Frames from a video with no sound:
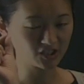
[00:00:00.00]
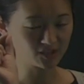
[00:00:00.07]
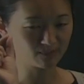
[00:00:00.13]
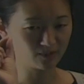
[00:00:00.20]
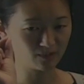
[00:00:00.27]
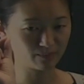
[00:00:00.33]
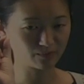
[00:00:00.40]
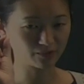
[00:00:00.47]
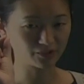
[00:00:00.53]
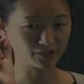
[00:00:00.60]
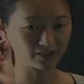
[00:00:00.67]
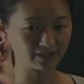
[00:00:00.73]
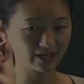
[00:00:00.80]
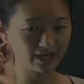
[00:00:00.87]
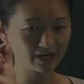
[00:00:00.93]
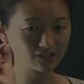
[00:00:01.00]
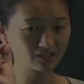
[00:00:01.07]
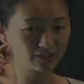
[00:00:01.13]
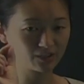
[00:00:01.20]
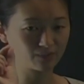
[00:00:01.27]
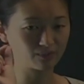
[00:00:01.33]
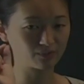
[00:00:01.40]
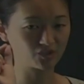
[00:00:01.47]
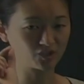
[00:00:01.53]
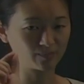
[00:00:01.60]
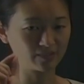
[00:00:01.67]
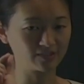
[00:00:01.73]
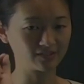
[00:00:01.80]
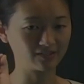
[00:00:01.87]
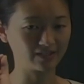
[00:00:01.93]
small portion that actually
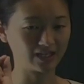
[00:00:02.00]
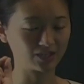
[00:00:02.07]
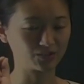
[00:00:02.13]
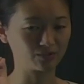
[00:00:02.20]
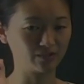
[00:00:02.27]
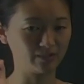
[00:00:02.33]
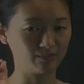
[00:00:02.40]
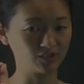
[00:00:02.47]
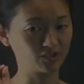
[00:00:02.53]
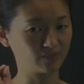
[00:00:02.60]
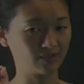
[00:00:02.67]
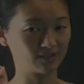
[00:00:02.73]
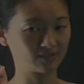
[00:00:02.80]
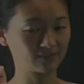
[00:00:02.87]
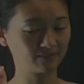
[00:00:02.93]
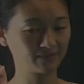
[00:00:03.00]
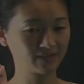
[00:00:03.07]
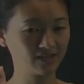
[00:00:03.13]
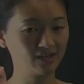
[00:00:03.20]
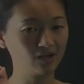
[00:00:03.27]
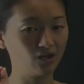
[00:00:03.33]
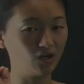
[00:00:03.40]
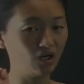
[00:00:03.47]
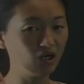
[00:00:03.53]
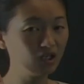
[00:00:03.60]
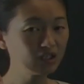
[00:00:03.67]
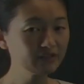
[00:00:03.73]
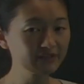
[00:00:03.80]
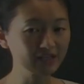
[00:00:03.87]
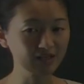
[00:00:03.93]
corresponds to the natural image space.
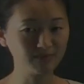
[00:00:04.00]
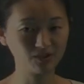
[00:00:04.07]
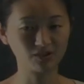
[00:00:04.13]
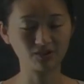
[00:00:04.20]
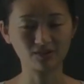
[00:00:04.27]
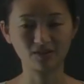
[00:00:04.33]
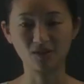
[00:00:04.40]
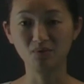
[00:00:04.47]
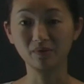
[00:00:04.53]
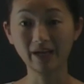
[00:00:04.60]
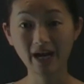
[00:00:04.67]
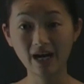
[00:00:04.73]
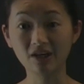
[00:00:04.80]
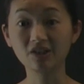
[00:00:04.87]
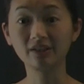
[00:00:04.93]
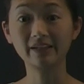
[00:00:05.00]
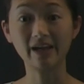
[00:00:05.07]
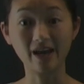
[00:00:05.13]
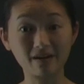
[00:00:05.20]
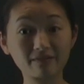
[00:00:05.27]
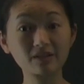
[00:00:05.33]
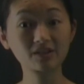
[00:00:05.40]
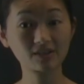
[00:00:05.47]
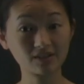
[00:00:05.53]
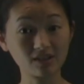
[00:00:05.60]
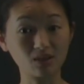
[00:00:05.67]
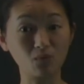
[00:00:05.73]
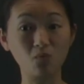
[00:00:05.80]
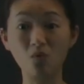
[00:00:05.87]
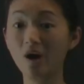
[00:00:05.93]
All of the images that you would actually ever
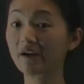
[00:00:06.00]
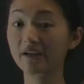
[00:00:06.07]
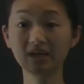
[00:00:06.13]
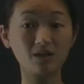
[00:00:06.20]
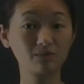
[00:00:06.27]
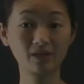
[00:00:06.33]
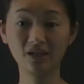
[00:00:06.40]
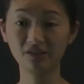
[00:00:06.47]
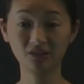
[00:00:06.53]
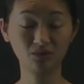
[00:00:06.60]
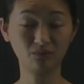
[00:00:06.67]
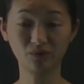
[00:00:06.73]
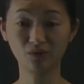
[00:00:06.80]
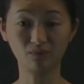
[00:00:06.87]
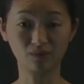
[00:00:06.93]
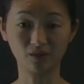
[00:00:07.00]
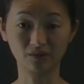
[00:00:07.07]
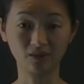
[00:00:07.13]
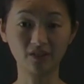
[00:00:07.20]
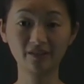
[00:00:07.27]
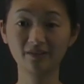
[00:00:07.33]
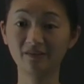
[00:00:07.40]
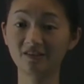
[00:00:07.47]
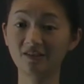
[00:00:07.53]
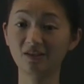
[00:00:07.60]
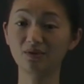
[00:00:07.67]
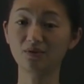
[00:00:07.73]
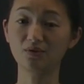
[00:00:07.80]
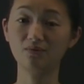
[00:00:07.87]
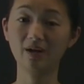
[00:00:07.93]
see walking around in the real world, all the
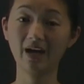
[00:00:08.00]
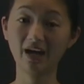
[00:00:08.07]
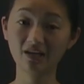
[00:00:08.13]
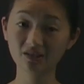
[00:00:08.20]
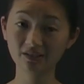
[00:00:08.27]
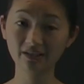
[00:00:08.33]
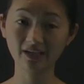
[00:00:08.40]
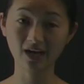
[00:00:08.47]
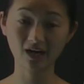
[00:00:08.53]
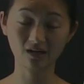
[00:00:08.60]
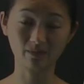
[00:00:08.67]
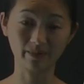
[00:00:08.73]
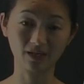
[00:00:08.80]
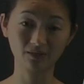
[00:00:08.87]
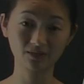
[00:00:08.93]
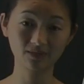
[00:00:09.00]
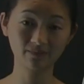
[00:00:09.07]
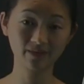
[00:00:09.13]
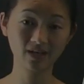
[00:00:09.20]
signals you actually care about,